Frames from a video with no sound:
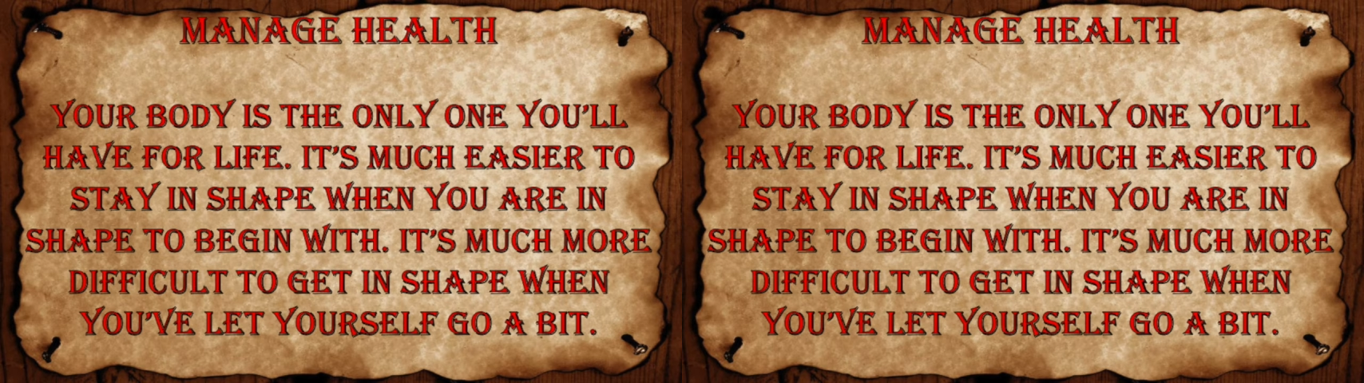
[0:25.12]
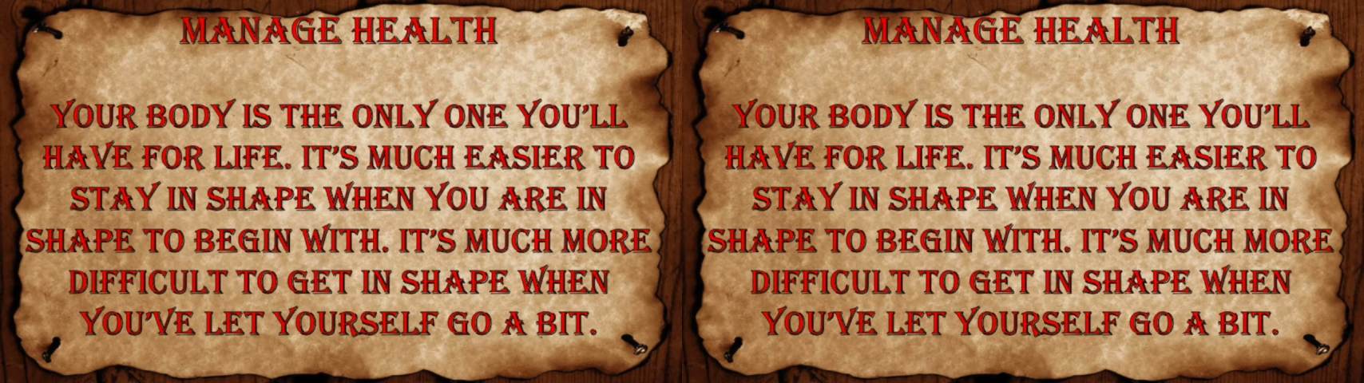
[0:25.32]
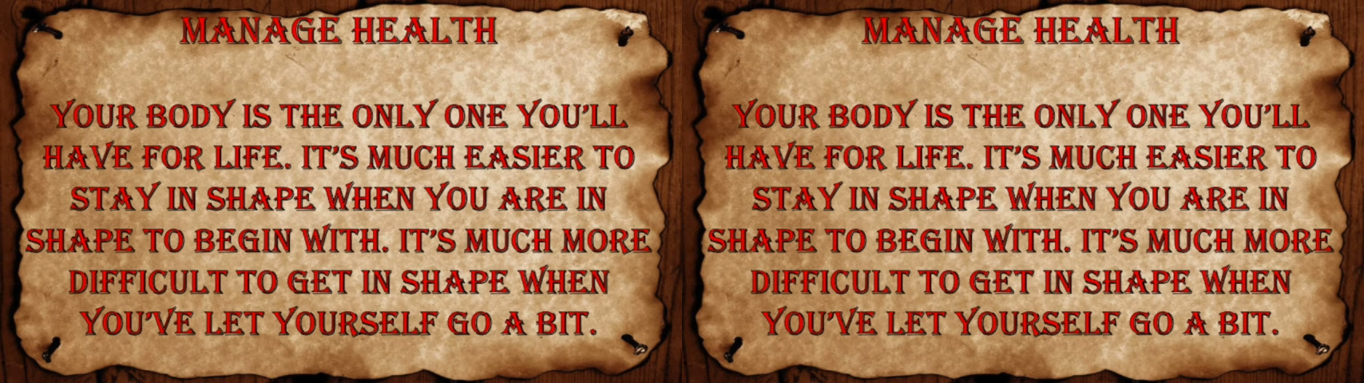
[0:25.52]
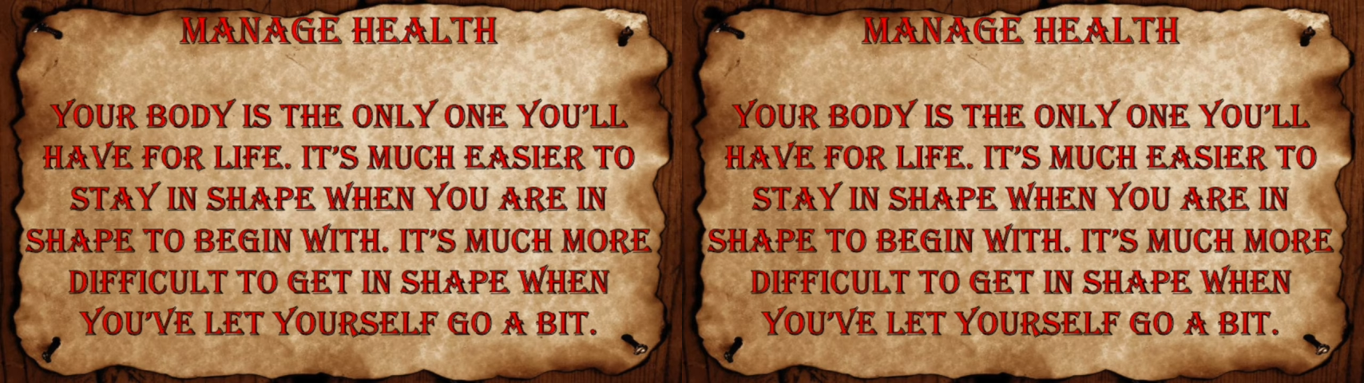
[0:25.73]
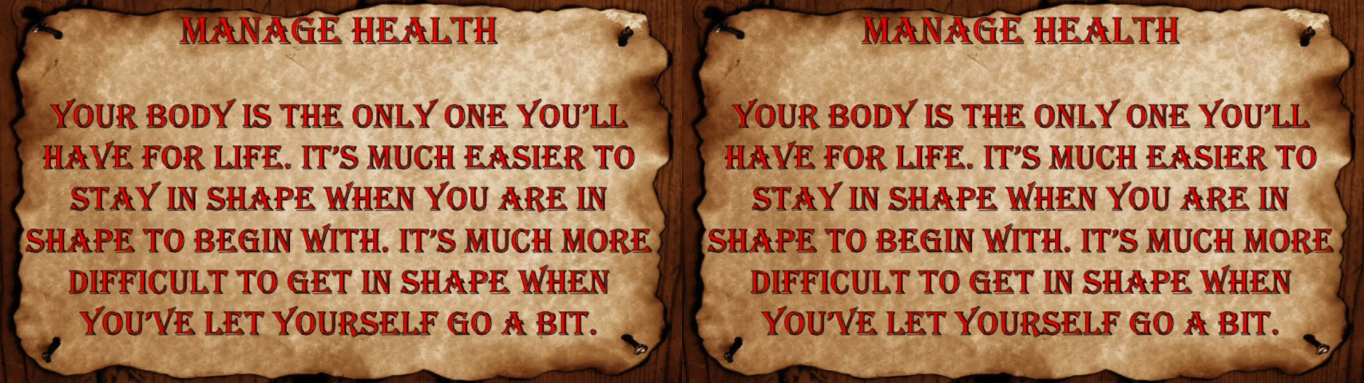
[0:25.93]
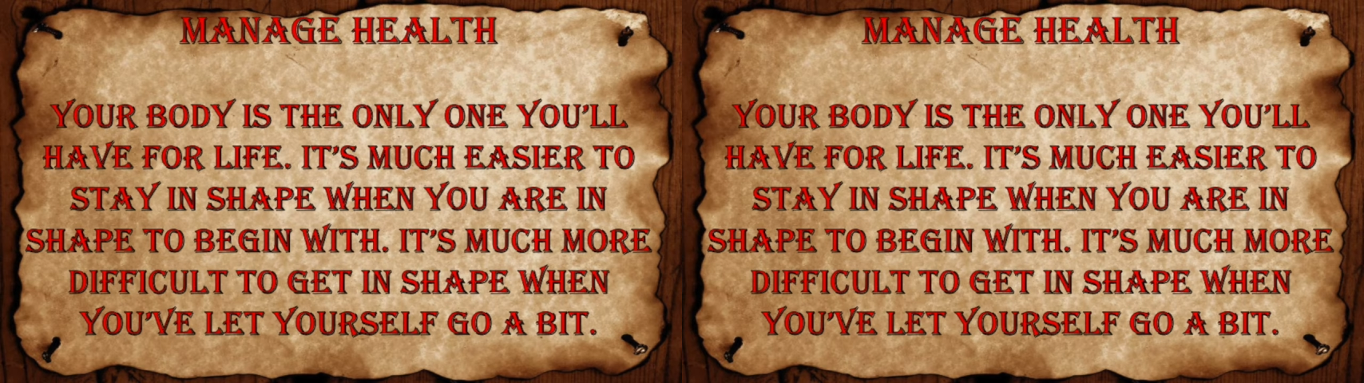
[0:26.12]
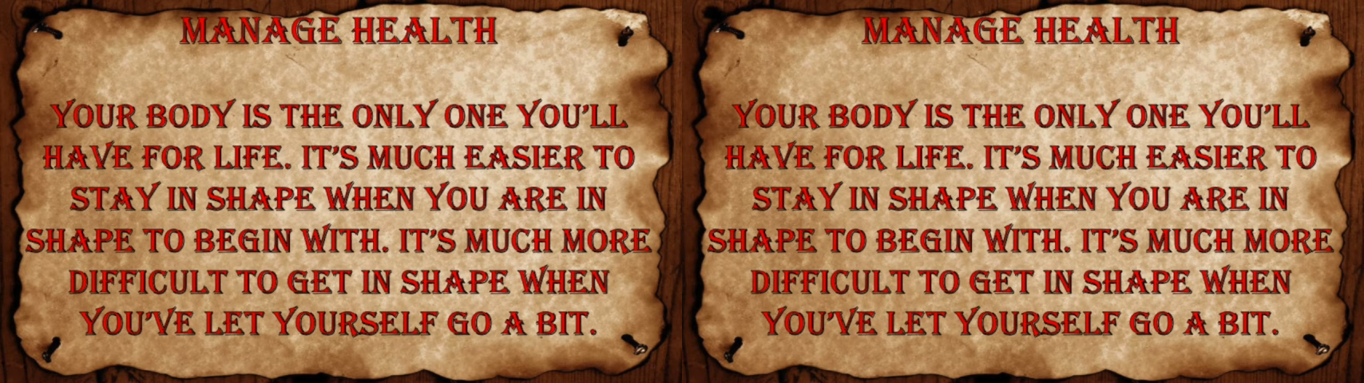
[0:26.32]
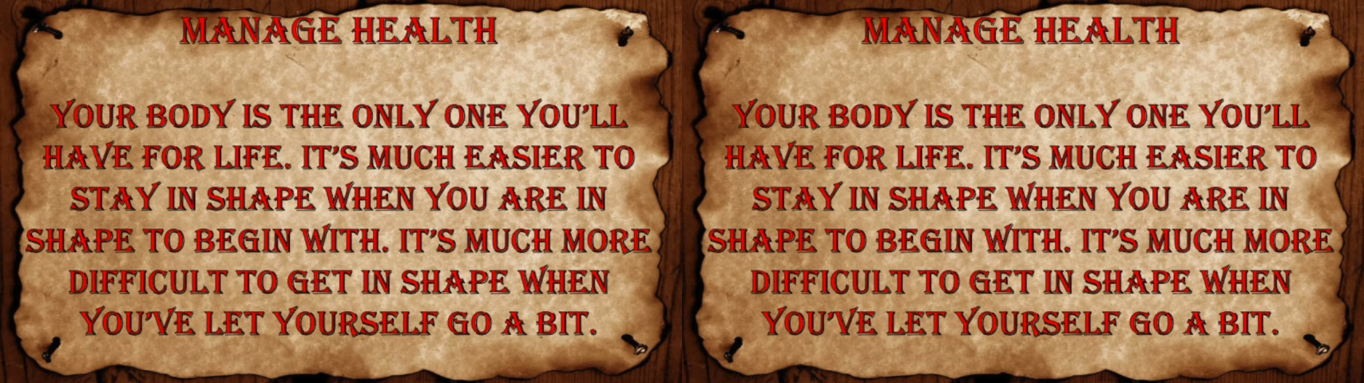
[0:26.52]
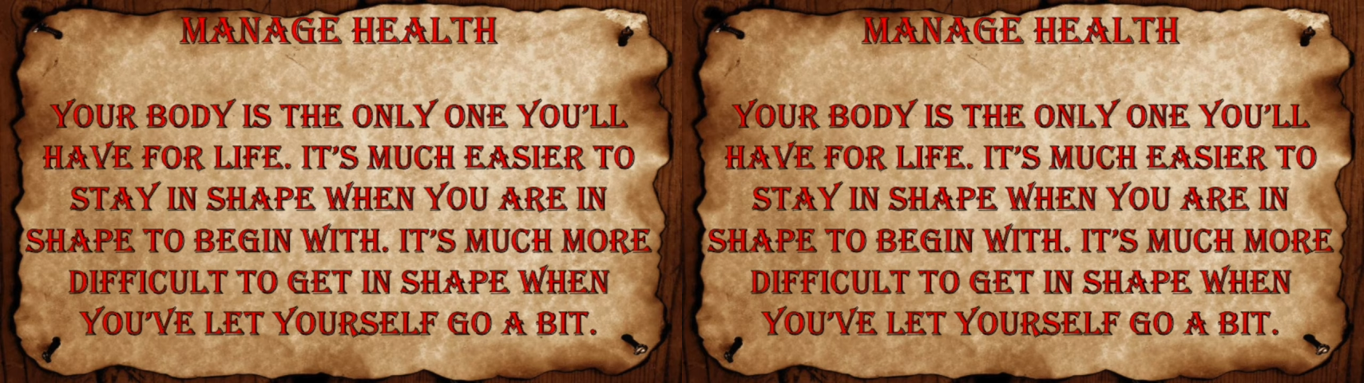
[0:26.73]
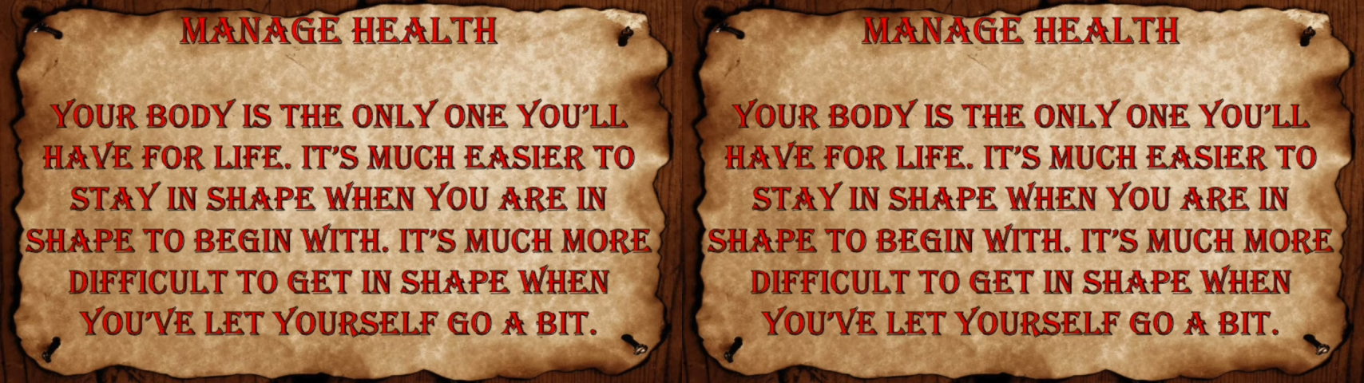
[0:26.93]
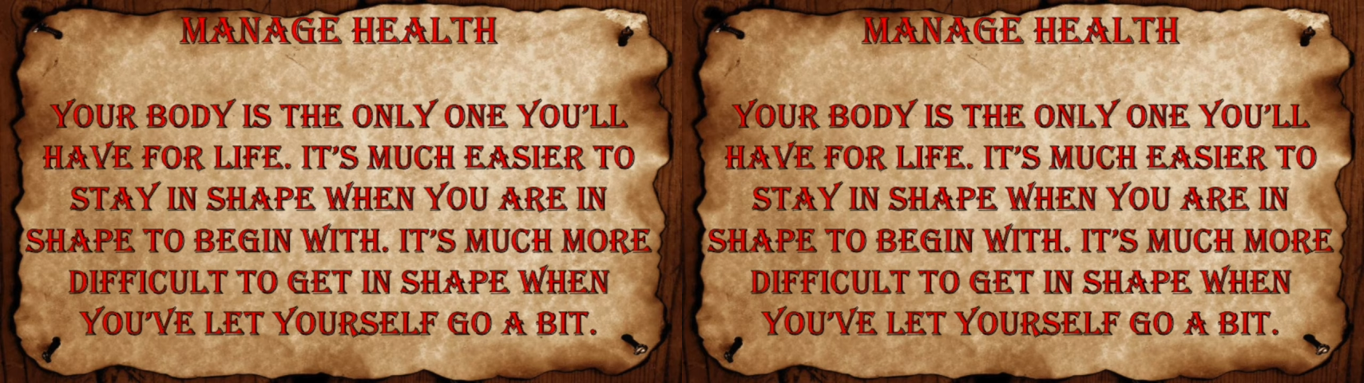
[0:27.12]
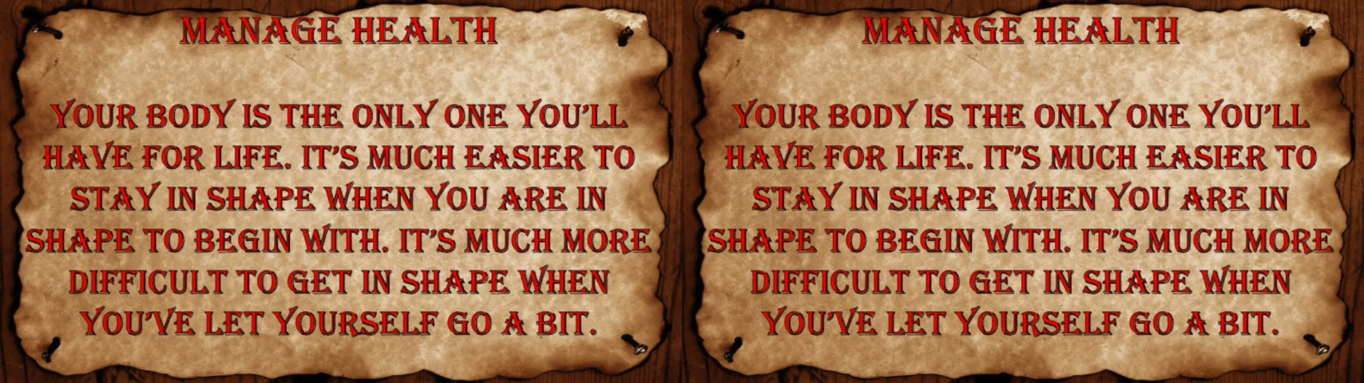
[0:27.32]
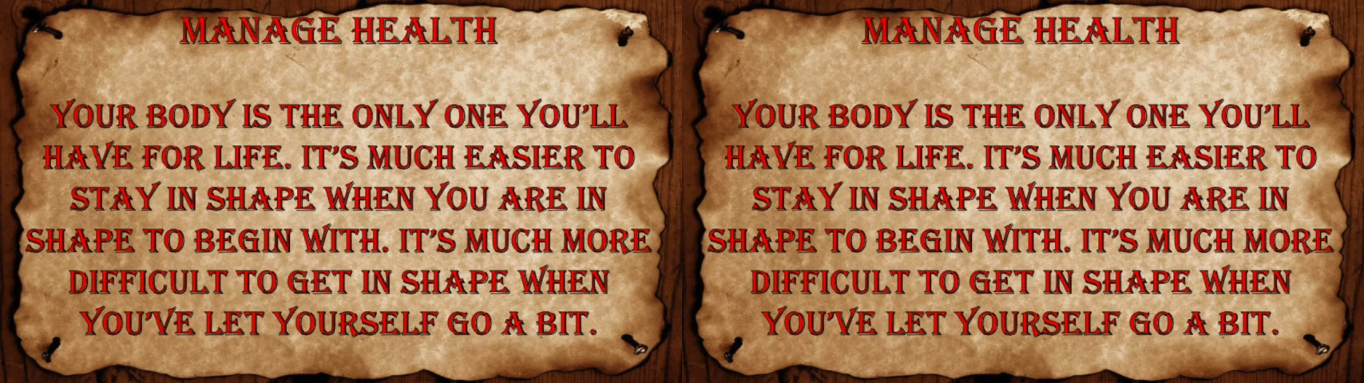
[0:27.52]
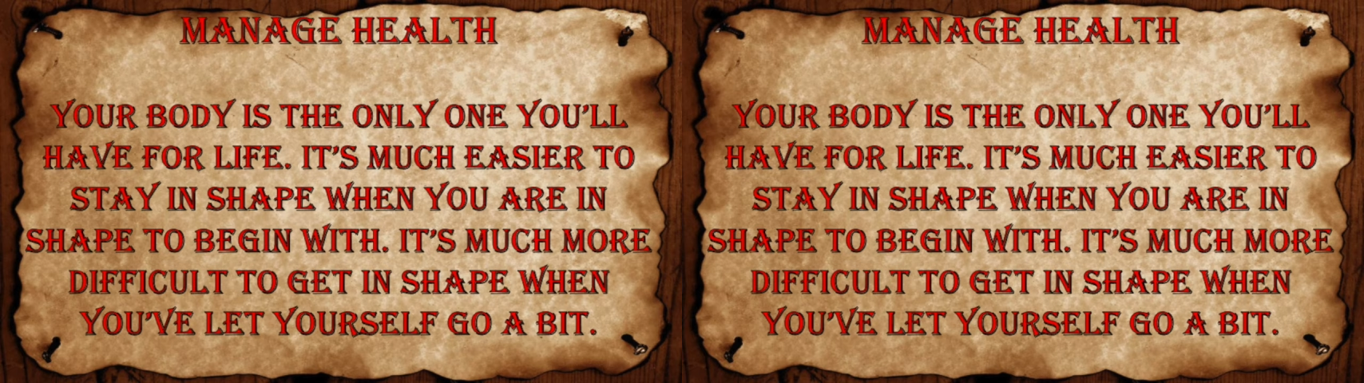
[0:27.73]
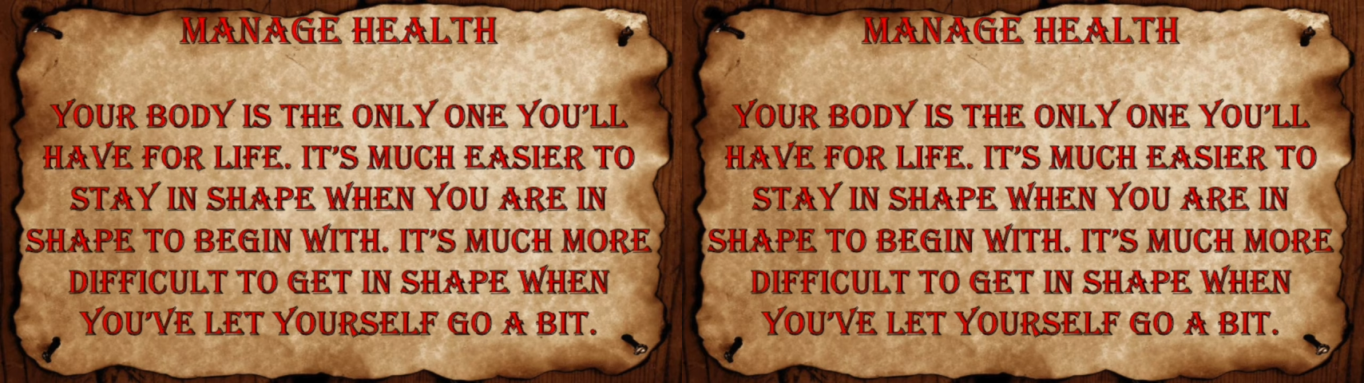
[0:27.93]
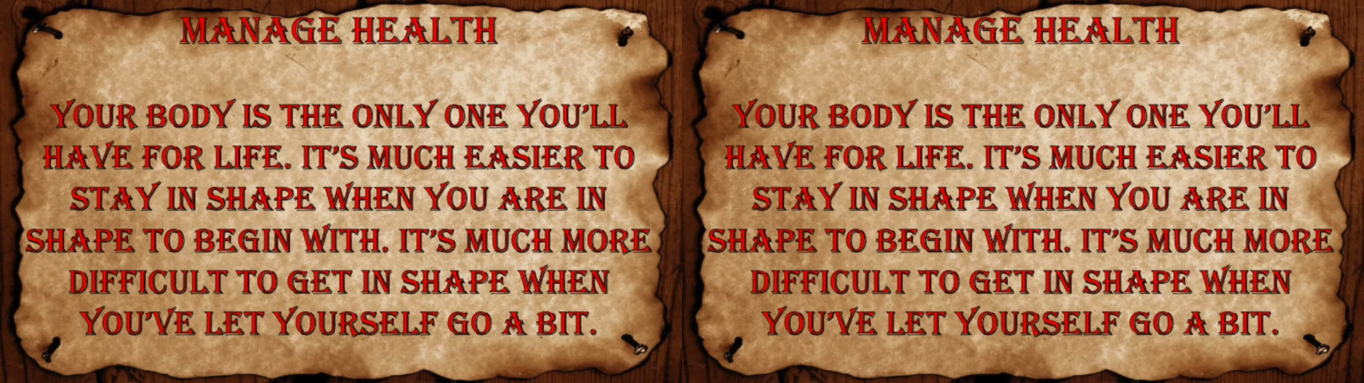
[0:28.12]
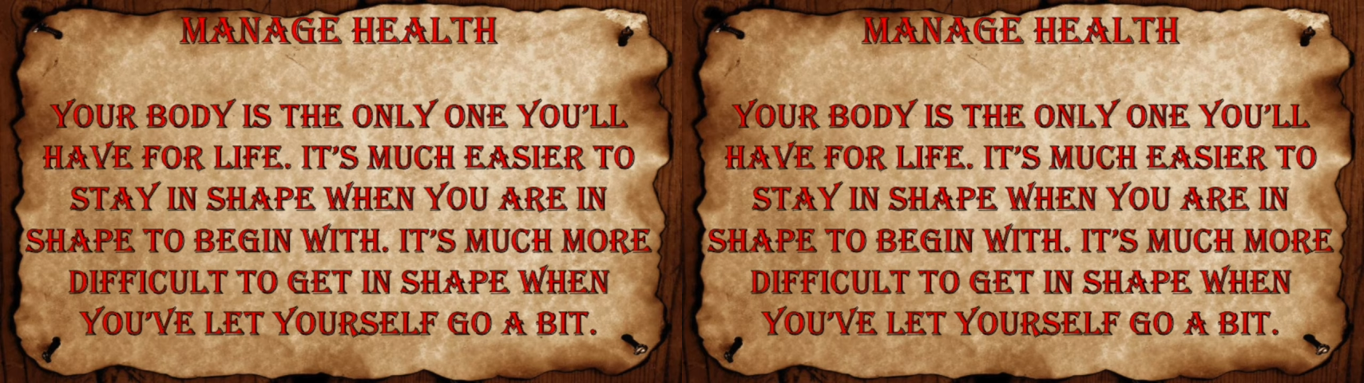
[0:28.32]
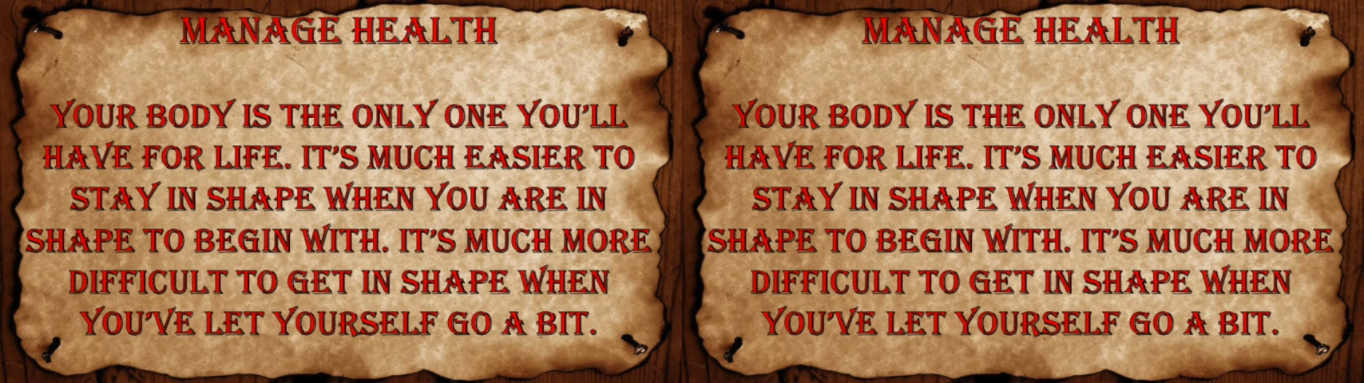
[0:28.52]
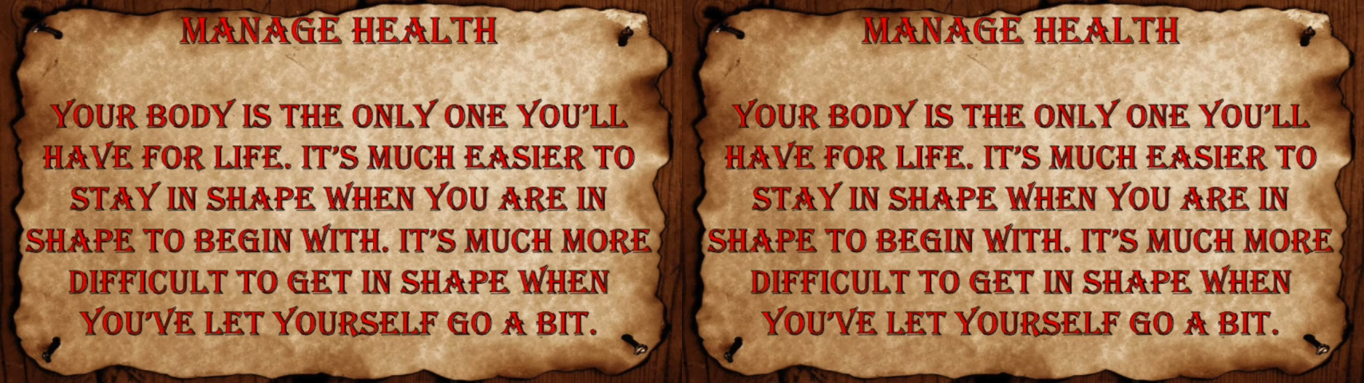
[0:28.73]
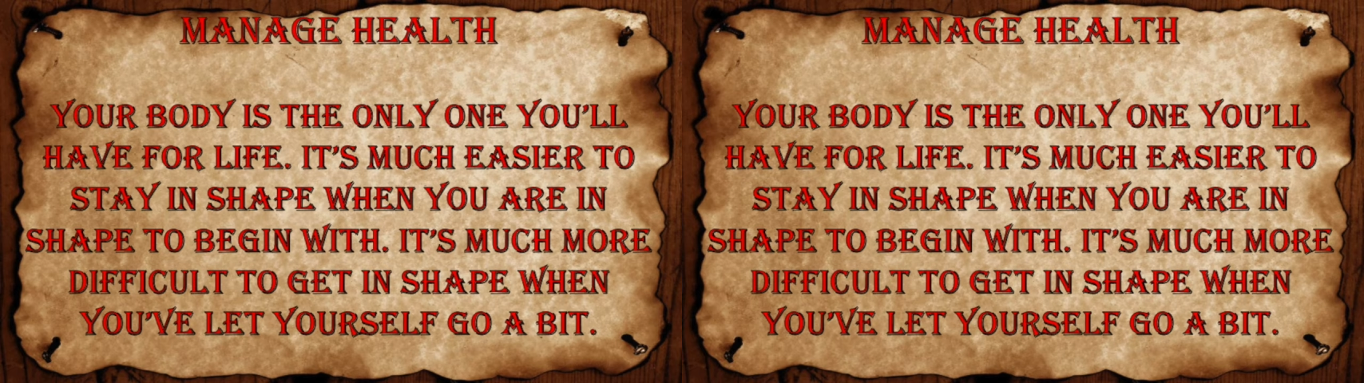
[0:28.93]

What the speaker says: No face is visible, so there are no lips to read.